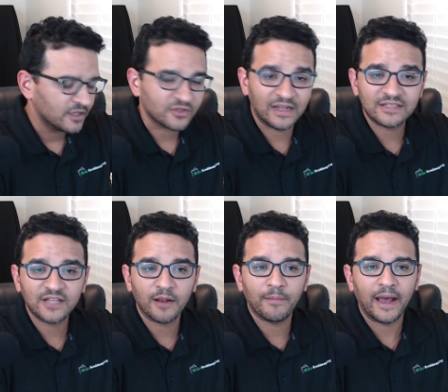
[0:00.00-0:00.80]
So let's
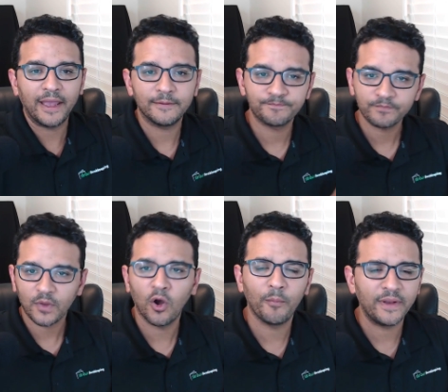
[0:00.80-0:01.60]
start by
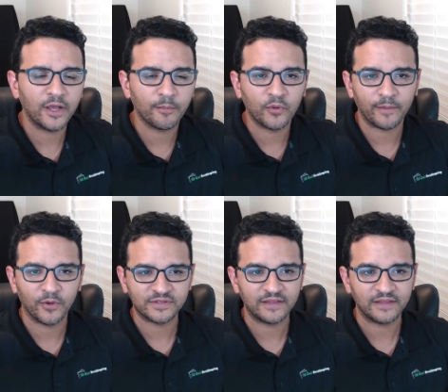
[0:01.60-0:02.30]
opening up QuickBooks